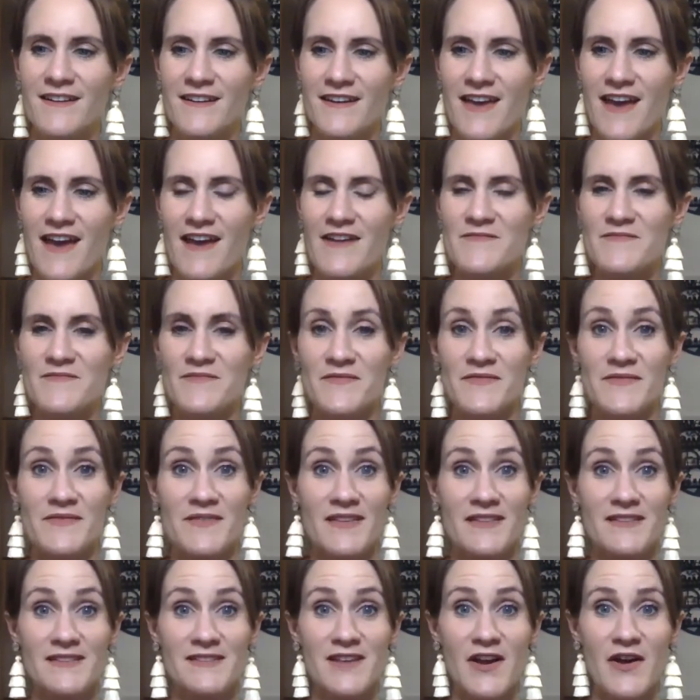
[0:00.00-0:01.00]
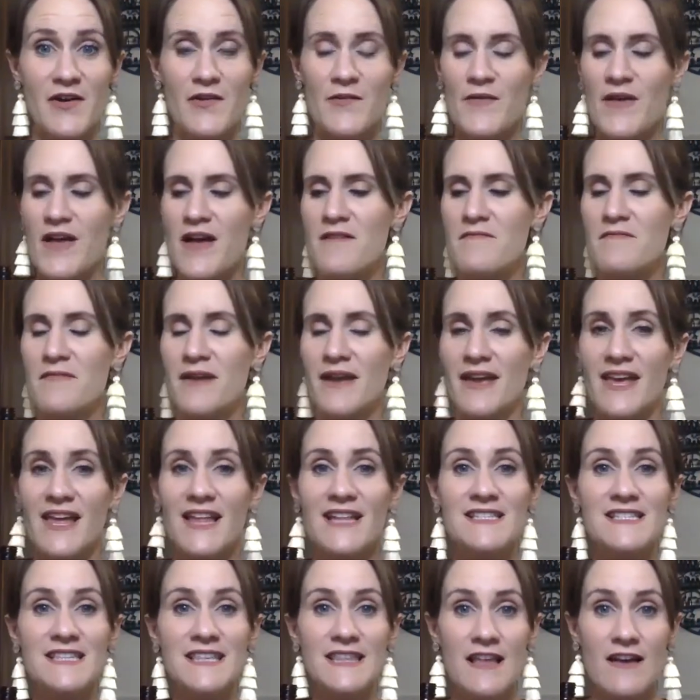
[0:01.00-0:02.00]
okay, so my
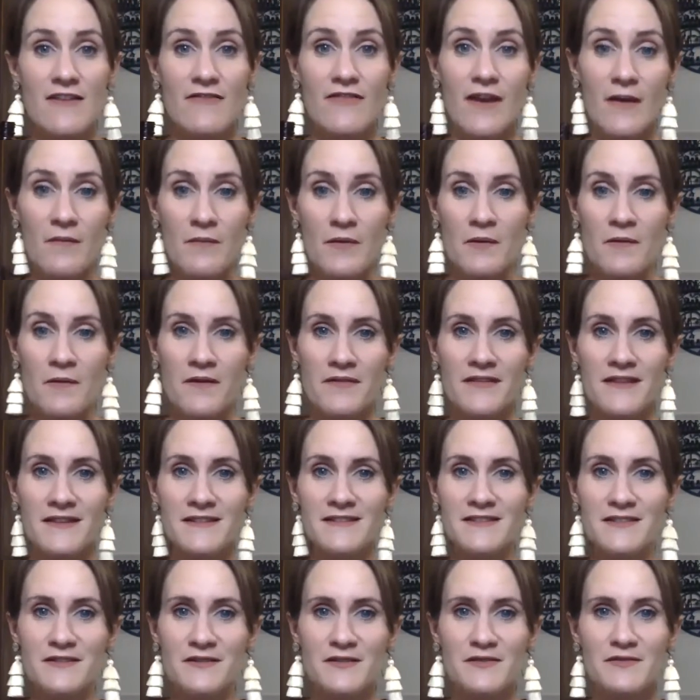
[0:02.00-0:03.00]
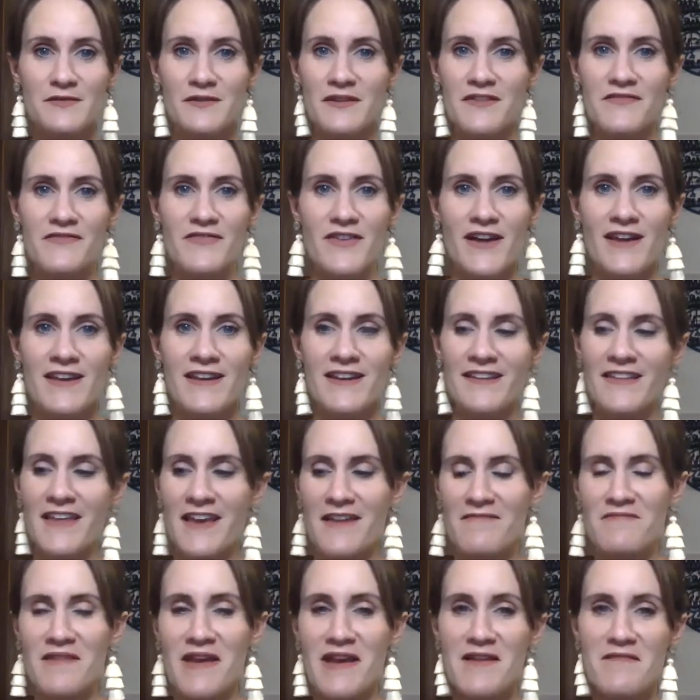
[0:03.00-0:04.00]
kids love helping with this too. It's really fun. They
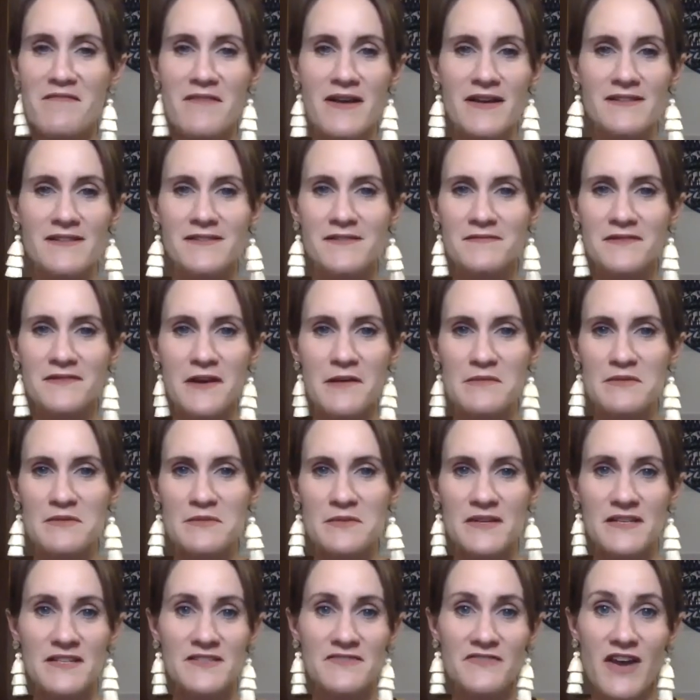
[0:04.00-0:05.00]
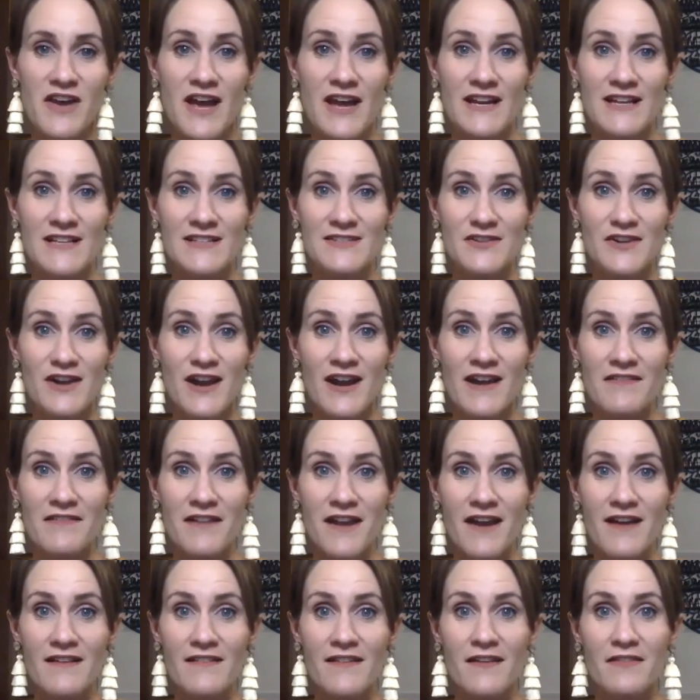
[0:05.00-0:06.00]
make a mess sometimes, but it's fine. It's great,
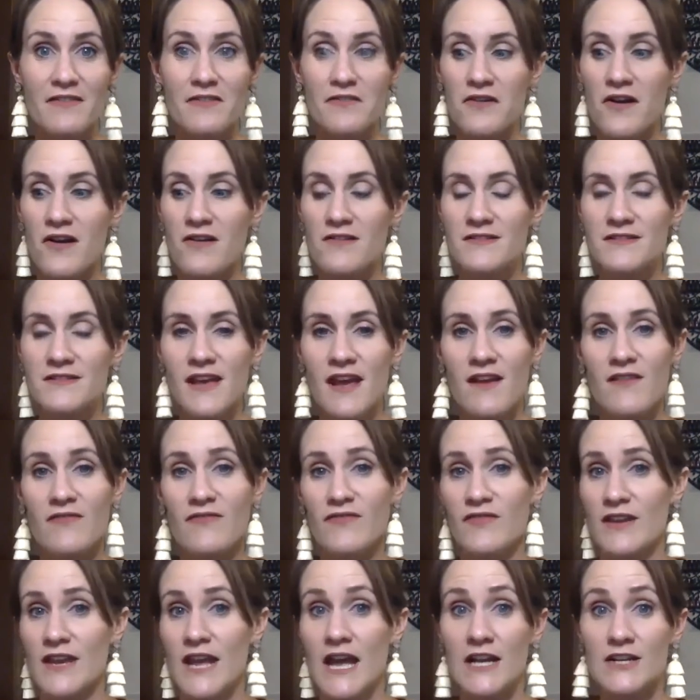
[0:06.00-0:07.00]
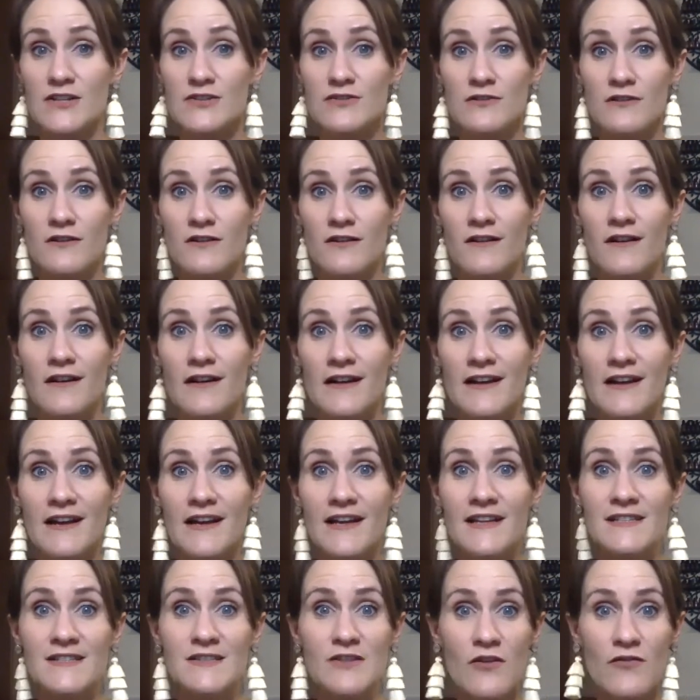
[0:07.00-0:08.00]
right? Like they're all safe, natural.
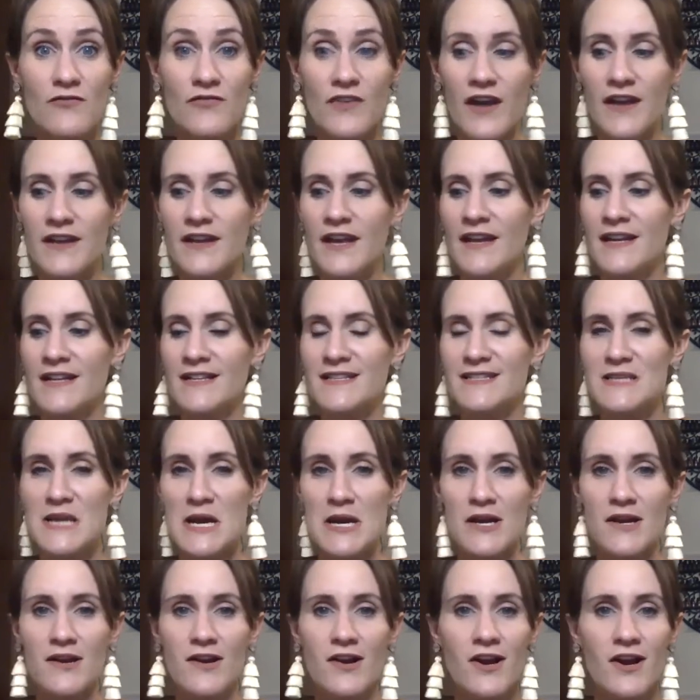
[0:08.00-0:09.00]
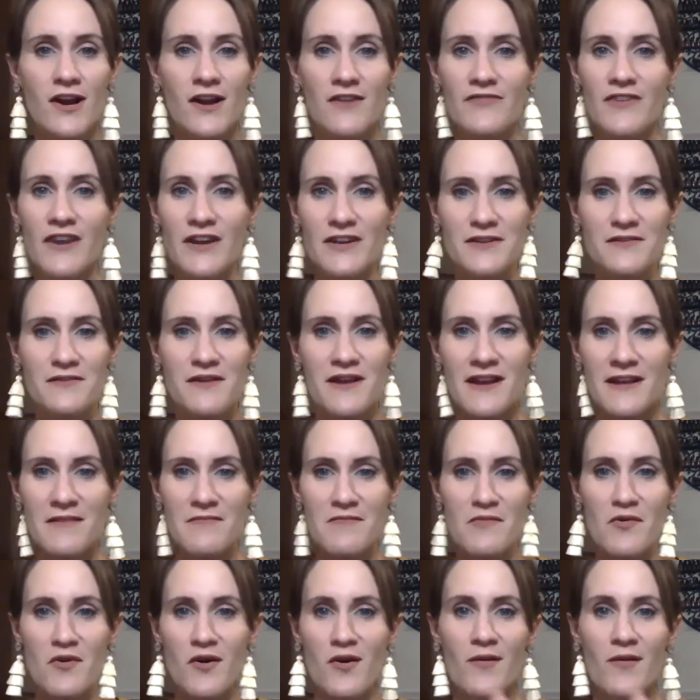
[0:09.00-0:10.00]
It's so fun. And it's not going to hurt if I do any
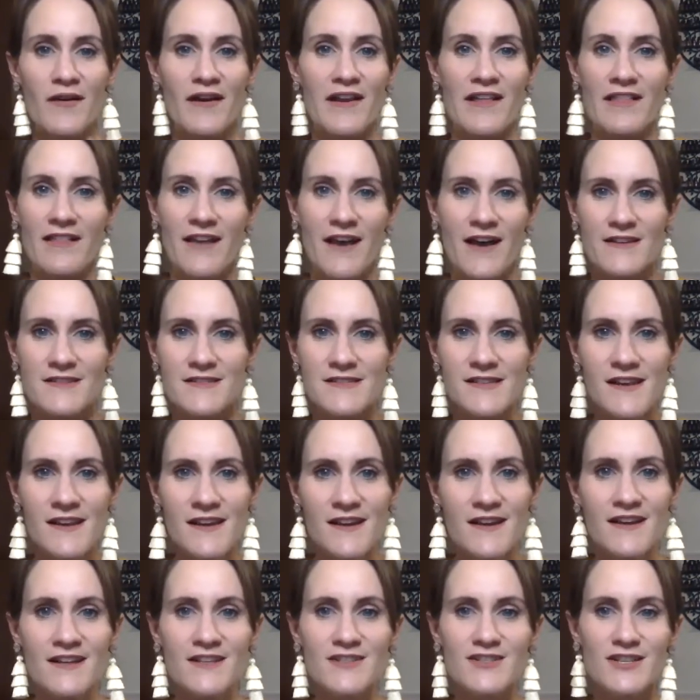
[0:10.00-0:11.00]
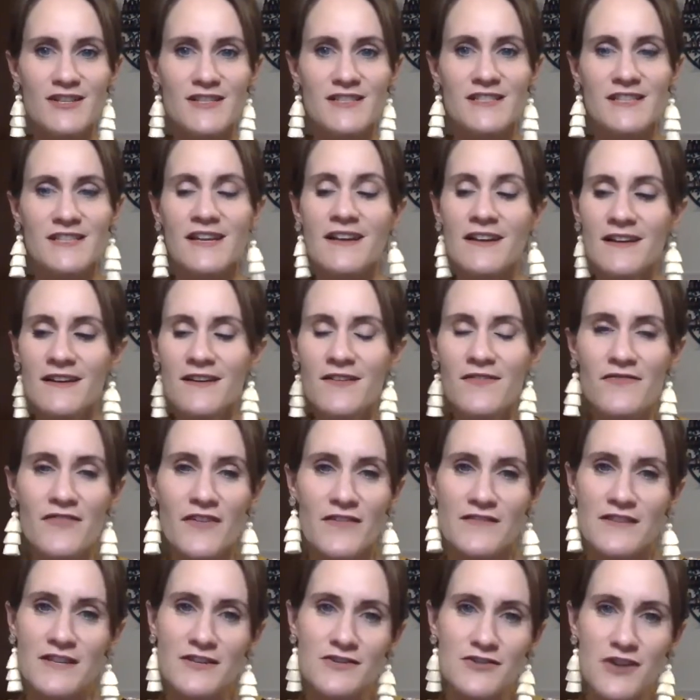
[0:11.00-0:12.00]
more or any less. Just
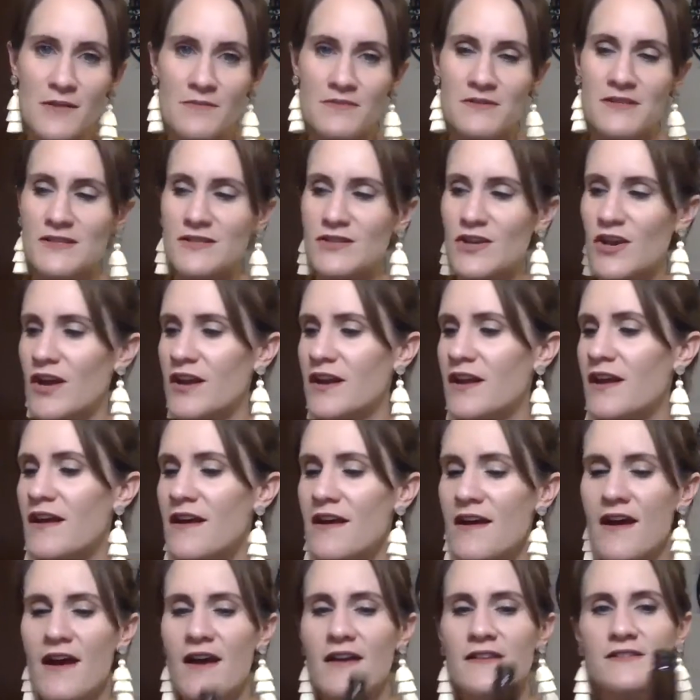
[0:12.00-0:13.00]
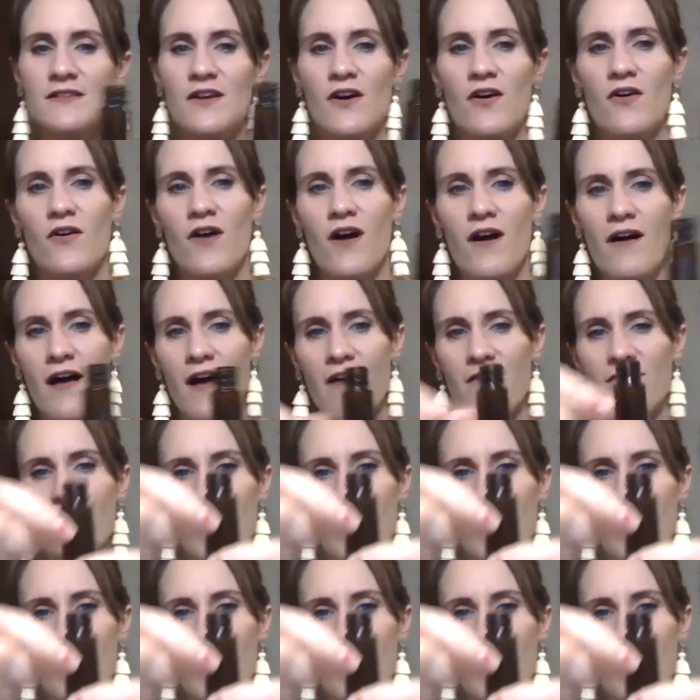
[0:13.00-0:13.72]
15 drops is good. So I'll have